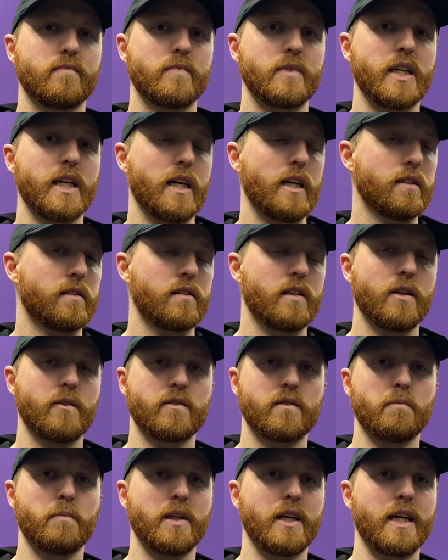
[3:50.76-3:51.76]
Yeah, tonight was
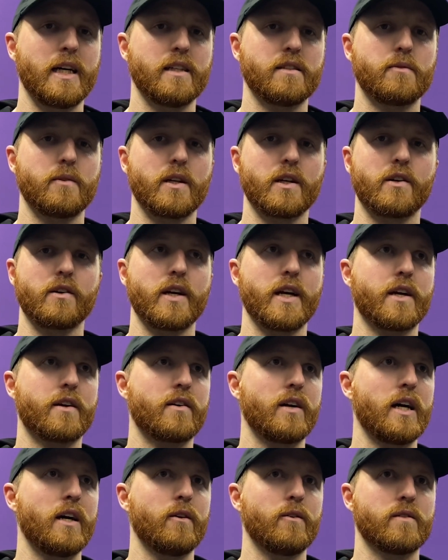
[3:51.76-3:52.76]
a blast. We had a great
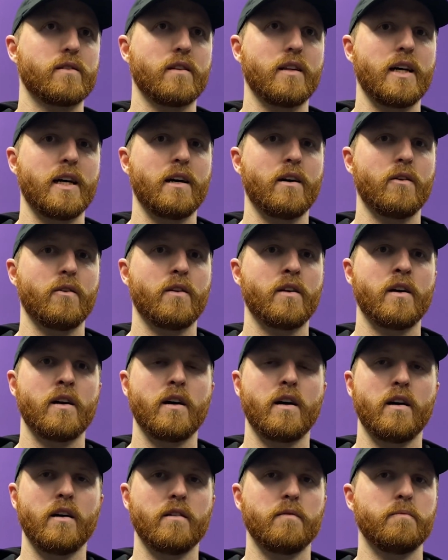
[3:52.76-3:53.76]
crowd. It was loud.
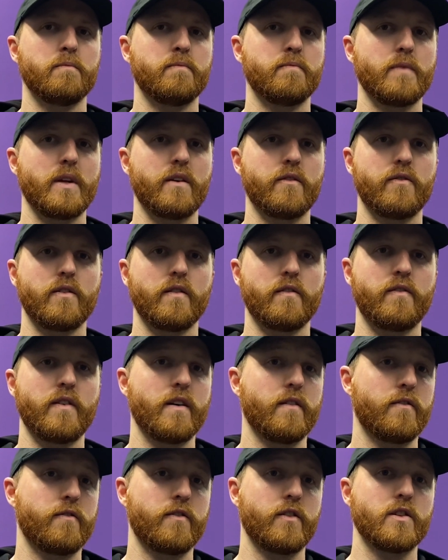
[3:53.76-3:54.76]
Um, that
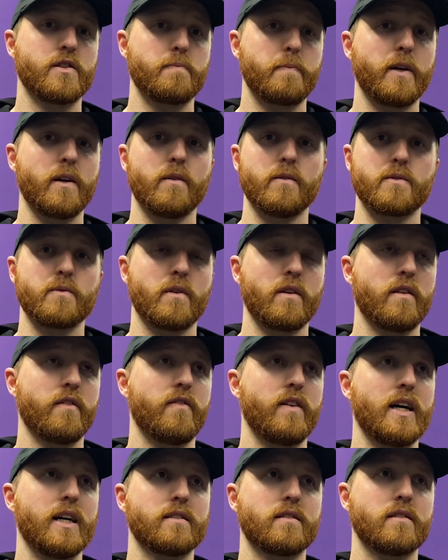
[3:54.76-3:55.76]
f- first period was one of the
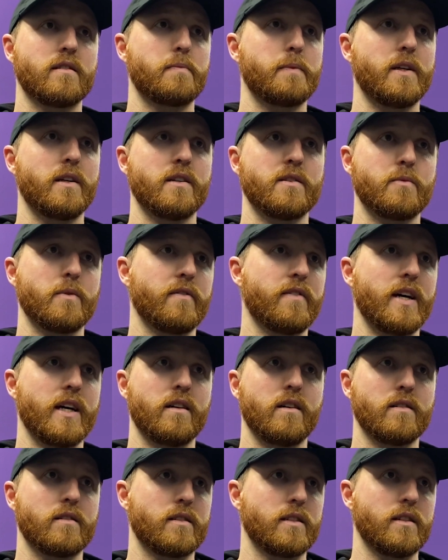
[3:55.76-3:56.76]
fastest periods we've had
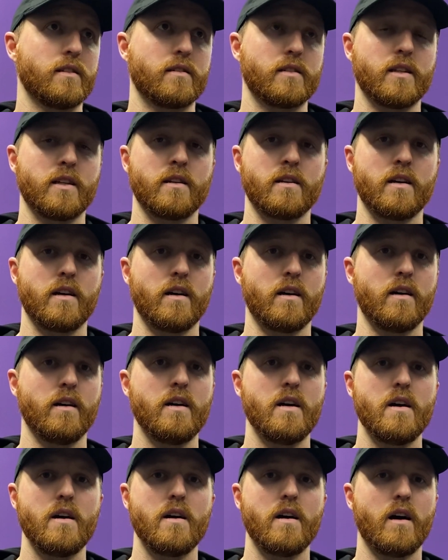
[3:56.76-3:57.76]
all season.
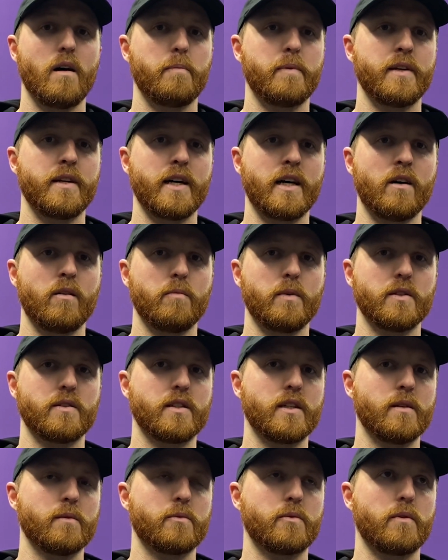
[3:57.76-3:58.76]
Uh, up and down, both
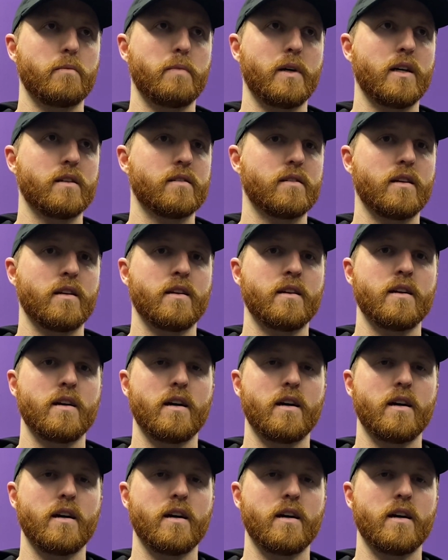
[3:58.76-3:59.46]
teams were buzzing.